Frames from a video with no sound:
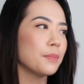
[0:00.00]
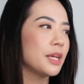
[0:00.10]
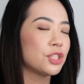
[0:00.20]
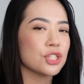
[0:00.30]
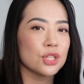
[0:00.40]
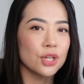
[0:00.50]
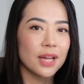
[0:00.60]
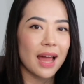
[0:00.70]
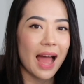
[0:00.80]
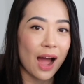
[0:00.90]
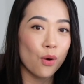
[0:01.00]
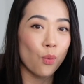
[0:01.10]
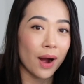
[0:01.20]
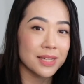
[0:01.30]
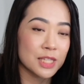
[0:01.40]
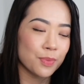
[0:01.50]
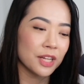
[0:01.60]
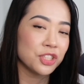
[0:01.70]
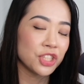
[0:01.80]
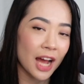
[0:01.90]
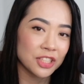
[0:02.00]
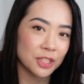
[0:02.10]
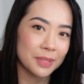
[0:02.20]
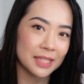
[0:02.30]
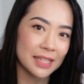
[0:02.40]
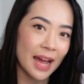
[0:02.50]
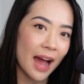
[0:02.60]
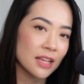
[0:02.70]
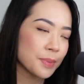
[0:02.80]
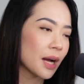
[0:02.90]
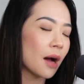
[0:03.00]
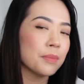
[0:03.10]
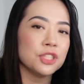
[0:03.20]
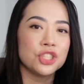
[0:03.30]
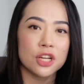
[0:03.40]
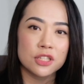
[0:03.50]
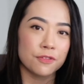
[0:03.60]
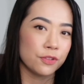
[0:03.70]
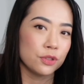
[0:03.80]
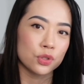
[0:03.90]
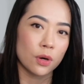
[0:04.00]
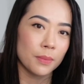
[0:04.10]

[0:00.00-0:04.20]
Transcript: mean, just look at how widespread ChatGPT has become in just a few short